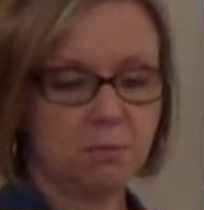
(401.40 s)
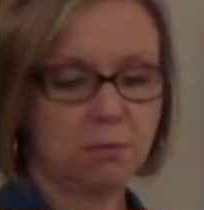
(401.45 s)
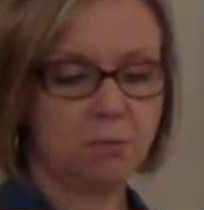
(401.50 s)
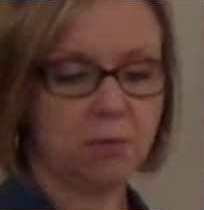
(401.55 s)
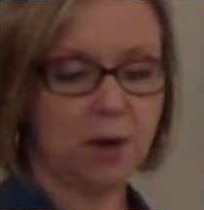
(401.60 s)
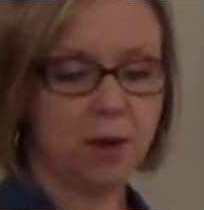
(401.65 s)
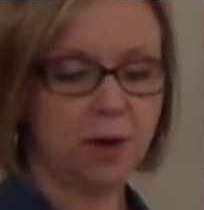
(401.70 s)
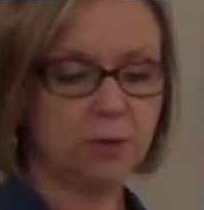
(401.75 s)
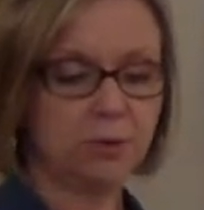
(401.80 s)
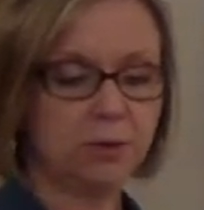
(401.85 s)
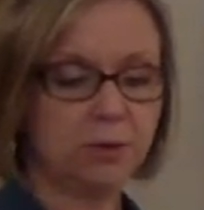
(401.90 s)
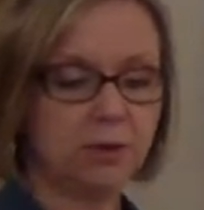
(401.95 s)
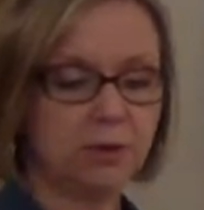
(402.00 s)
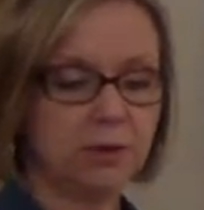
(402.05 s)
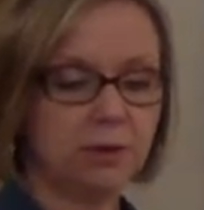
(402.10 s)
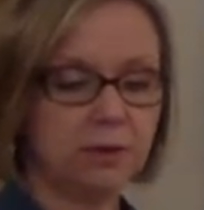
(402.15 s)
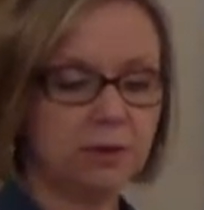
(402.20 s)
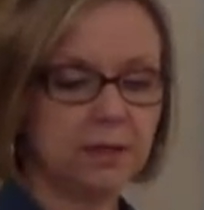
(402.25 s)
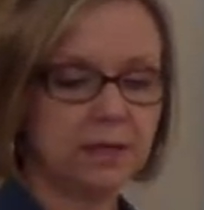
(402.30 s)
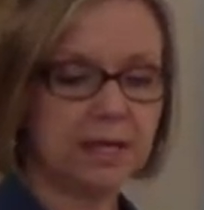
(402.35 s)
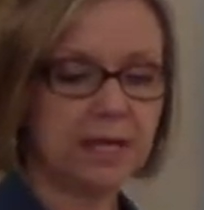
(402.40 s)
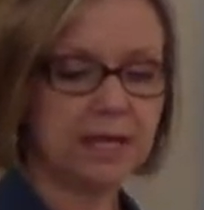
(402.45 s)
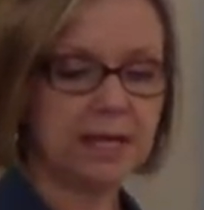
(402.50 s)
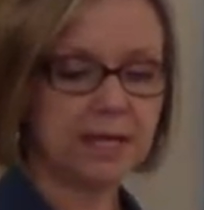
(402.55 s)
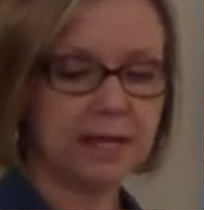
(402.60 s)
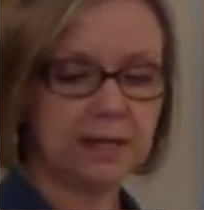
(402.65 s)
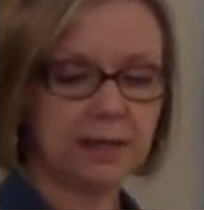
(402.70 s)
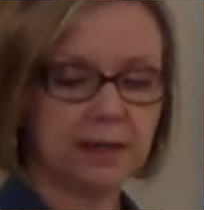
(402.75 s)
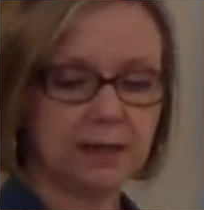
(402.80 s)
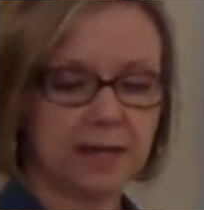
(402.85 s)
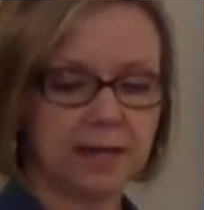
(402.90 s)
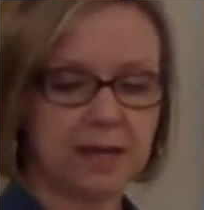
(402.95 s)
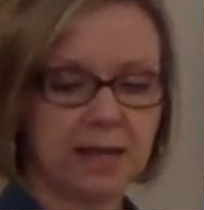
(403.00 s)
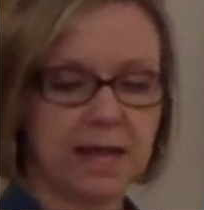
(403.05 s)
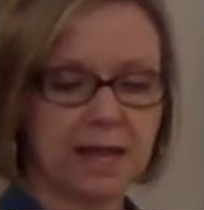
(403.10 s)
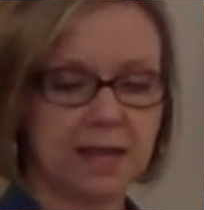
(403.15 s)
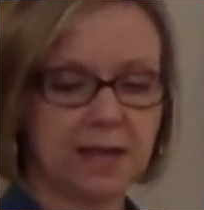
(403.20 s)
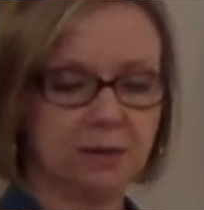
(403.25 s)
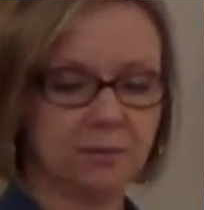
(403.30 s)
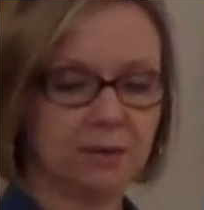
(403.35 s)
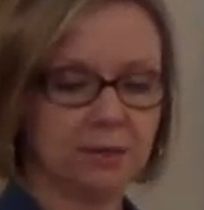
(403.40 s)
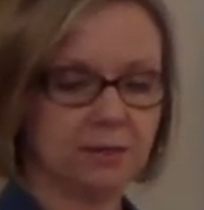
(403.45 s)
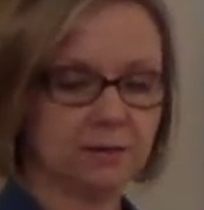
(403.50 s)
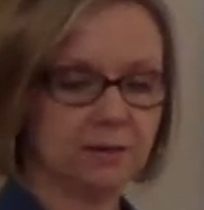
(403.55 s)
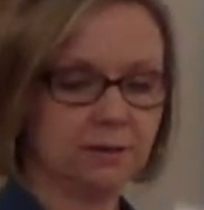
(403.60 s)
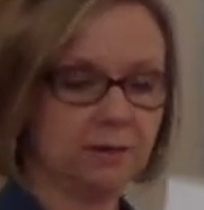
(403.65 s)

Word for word: Both the king and Haman